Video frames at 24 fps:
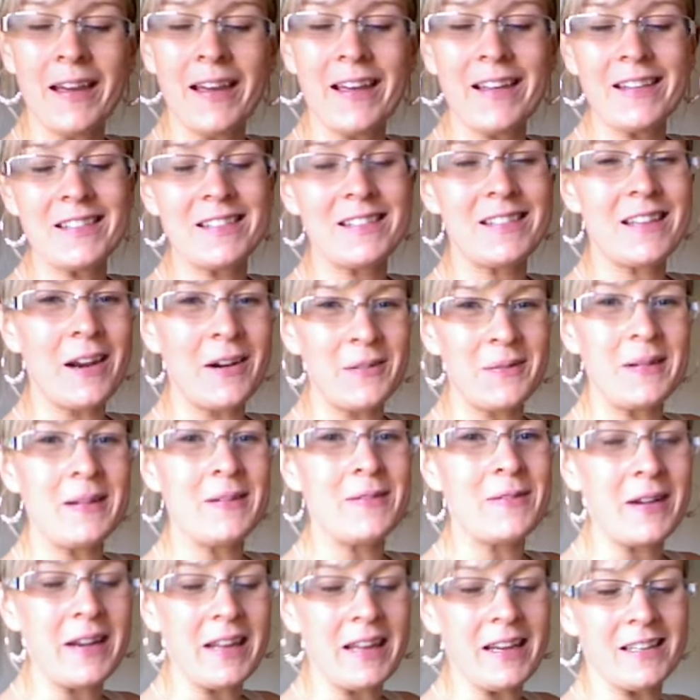It's terribly
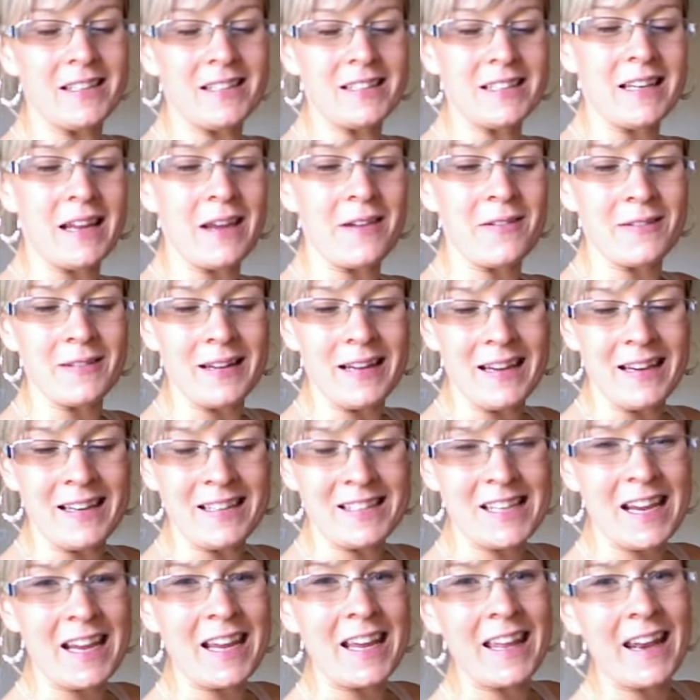funny, you should definitely
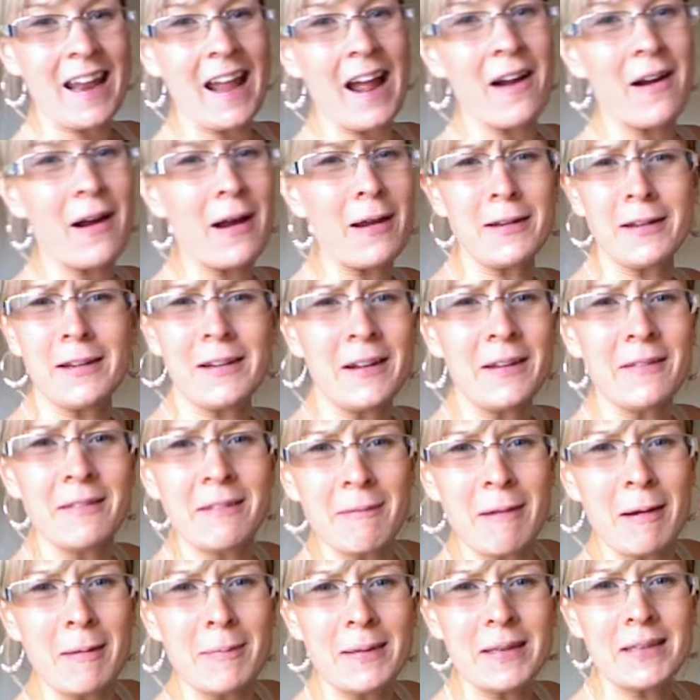check it out. I don't know if
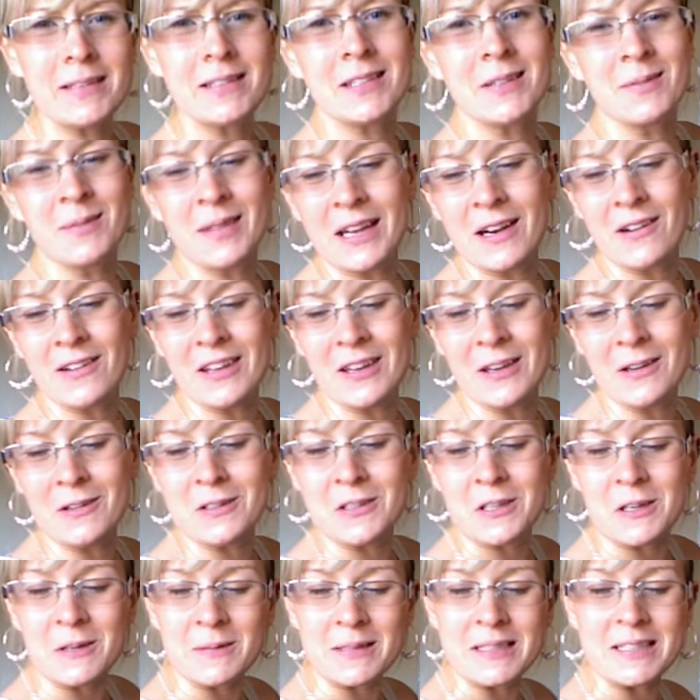there might be something on
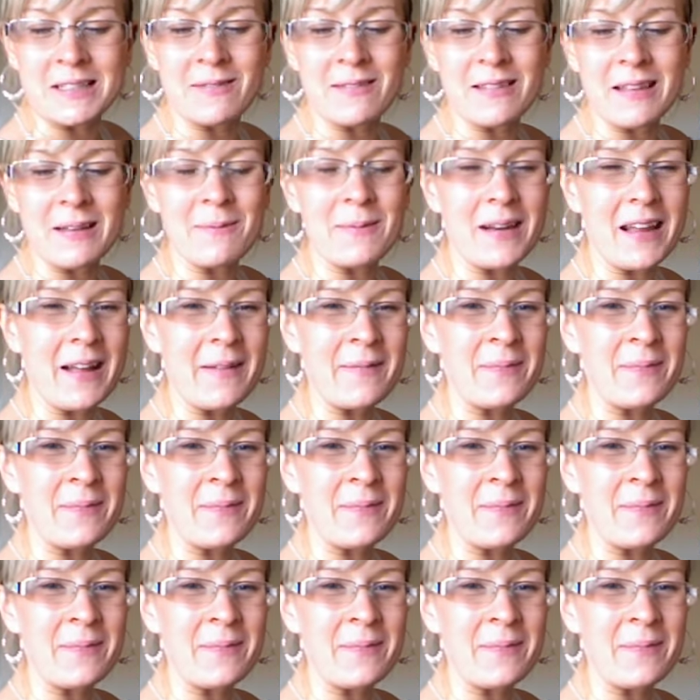YouTube or something, but